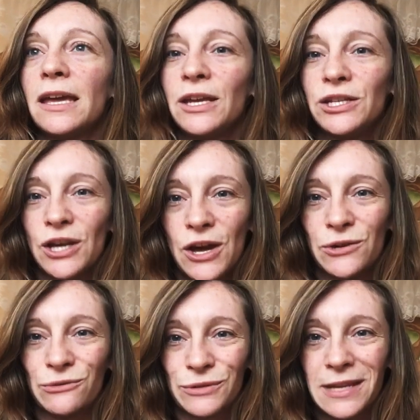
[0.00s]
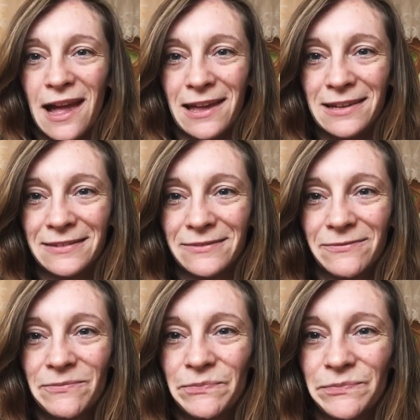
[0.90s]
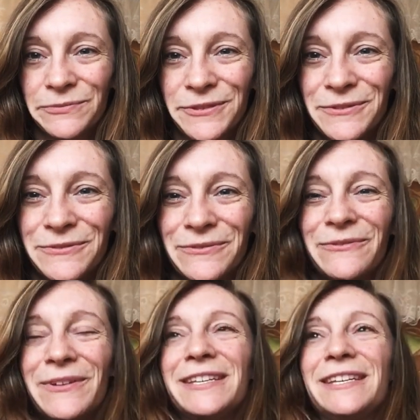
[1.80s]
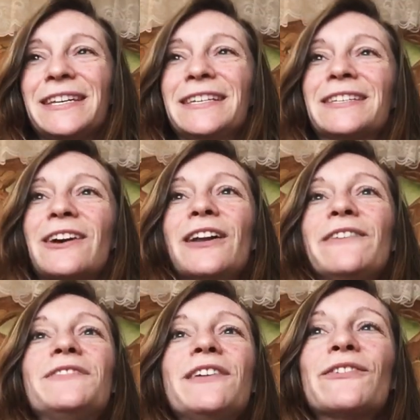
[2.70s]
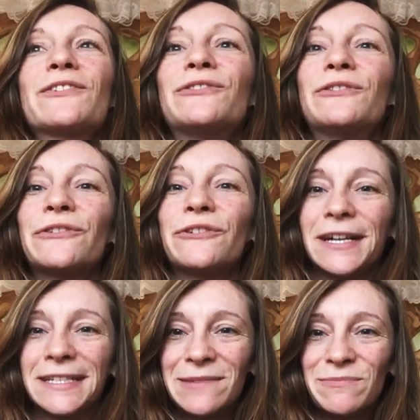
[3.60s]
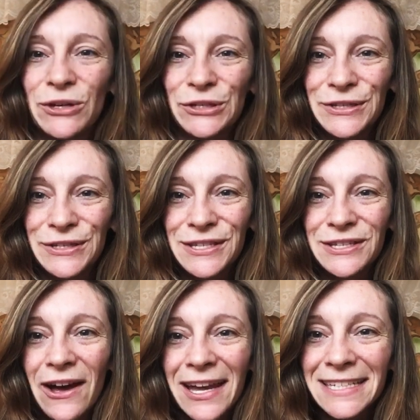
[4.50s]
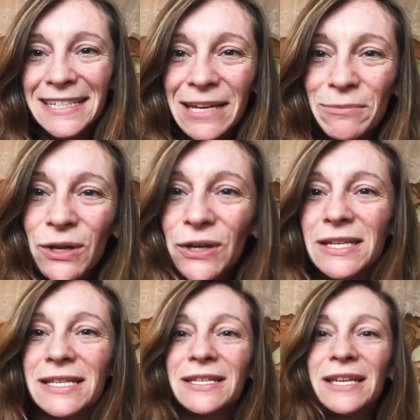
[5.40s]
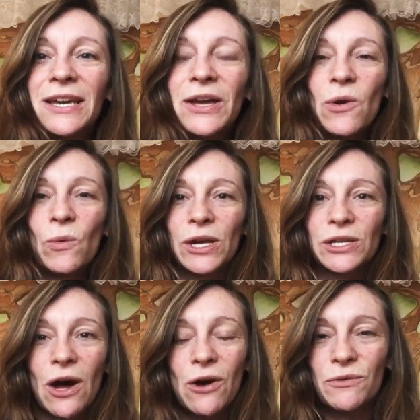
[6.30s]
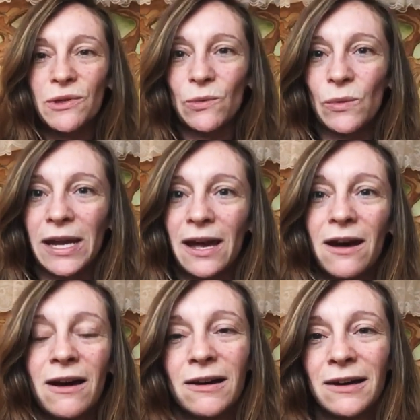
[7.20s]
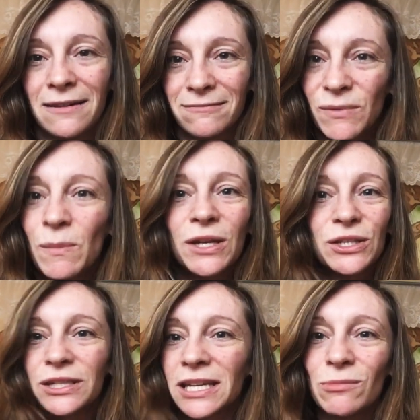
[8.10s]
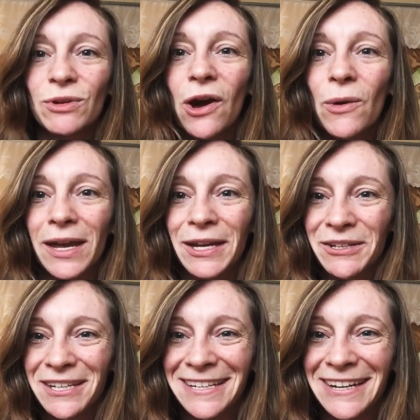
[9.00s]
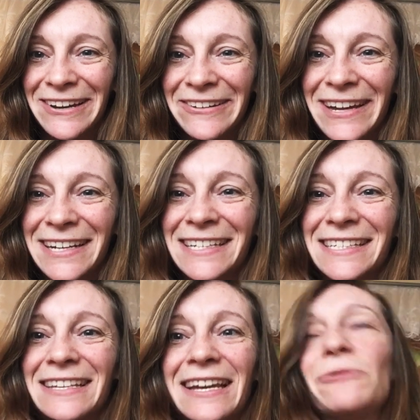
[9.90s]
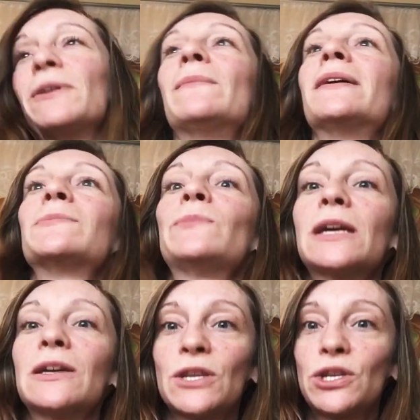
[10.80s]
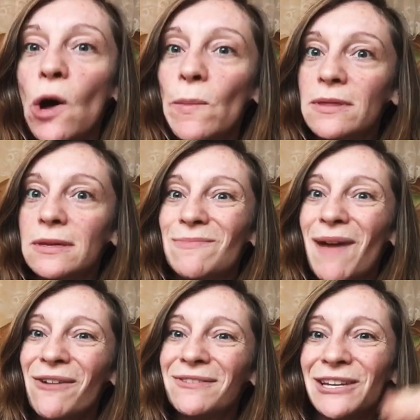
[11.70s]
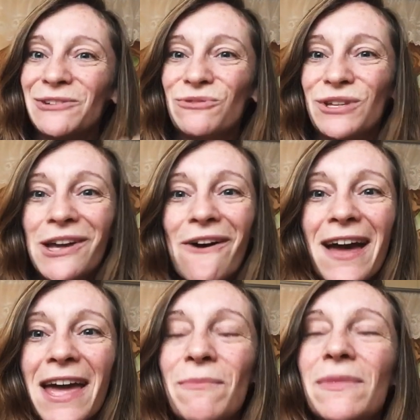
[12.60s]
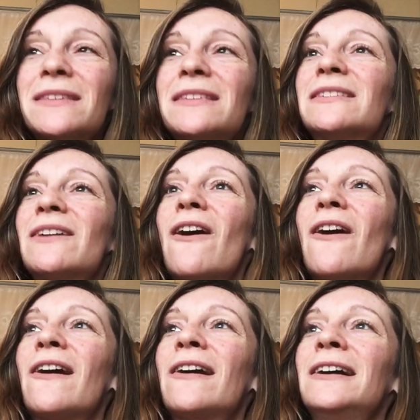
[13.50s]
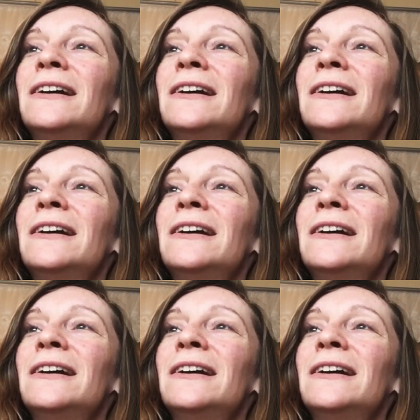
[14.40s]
internal state, which is kind of difficult for us in modern society because we're told that we must just keep going, you know, and it's like we must be at the top of this mountain all the time. This is our,